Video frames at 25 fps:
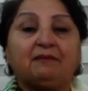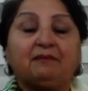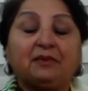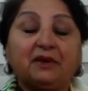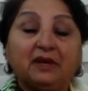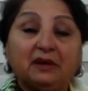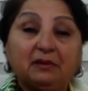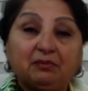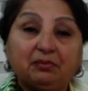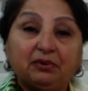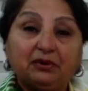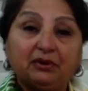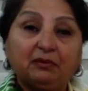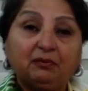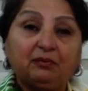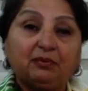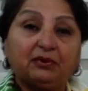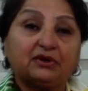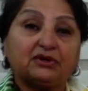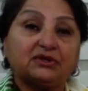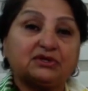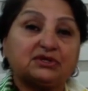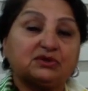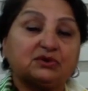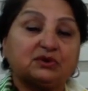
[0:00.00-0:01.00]
People
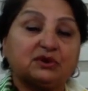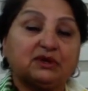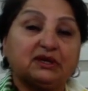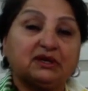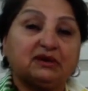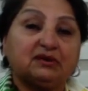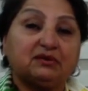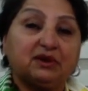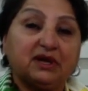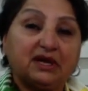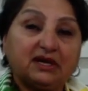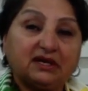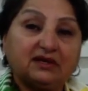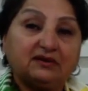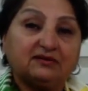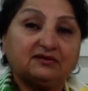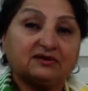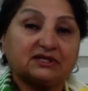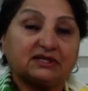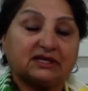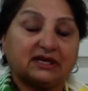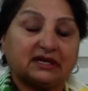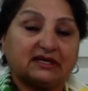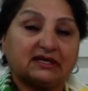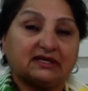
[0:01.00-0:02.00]
pursuing creative
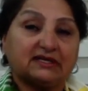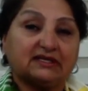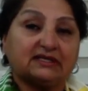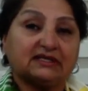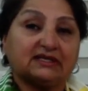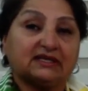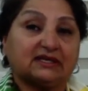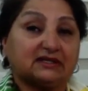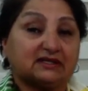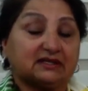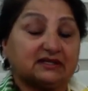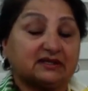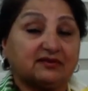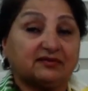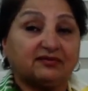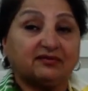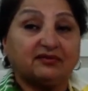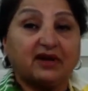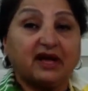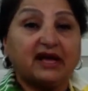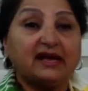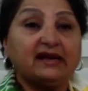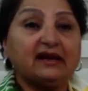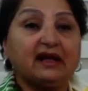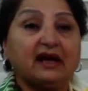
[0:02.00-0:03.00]
studies such as
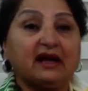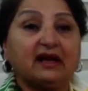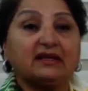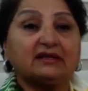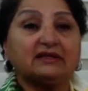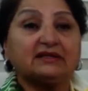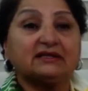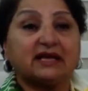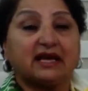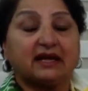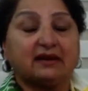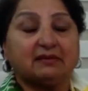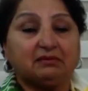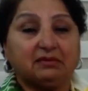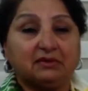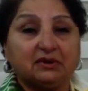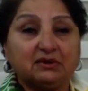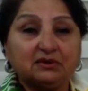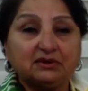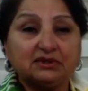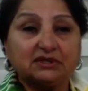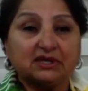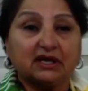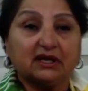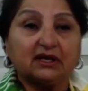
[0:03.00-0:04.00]
fine arts and
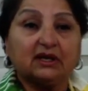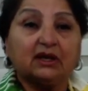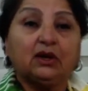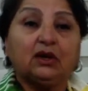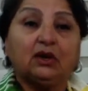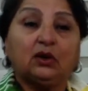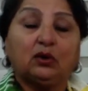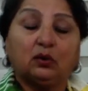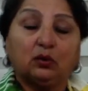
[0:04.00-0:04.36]
music